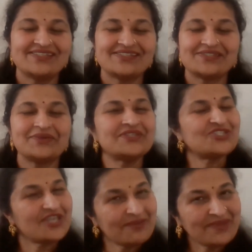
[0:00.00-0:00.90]
So
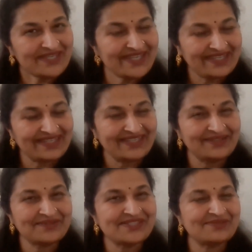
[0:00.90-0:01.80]
she immediately
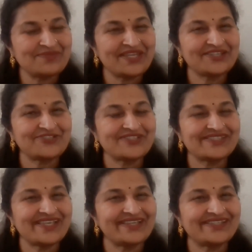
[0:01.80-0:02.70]
looked at me and she
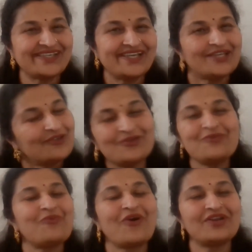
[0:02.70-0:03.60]
said, You
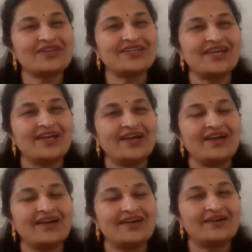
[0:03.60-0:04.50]
know what?
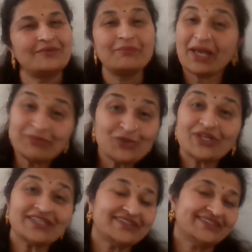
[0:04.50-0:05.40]
Uh, Ma'am, you
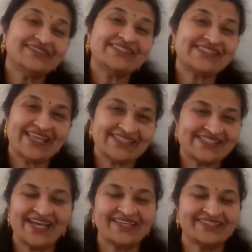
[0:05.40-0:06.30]
can earn this
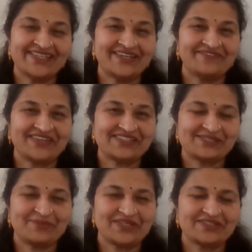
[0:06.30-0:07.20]
entire
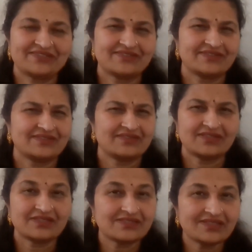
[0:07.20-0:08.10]
investment.
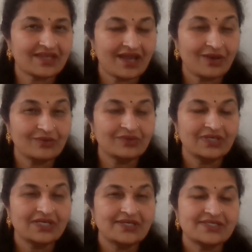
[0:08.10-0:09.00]
I said, How?
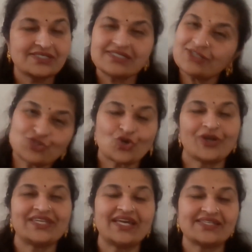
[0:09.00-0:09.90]
She said,
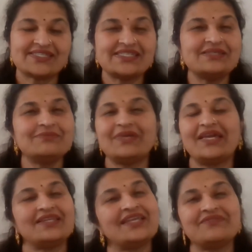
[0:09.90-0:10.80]
Join our team
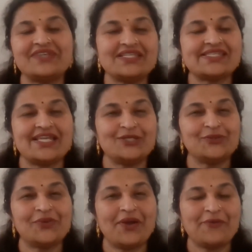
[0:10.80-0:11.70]
and then we'll tell
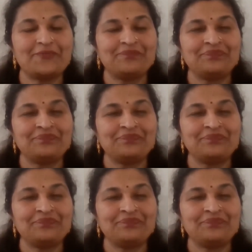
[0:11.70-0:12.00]
you how.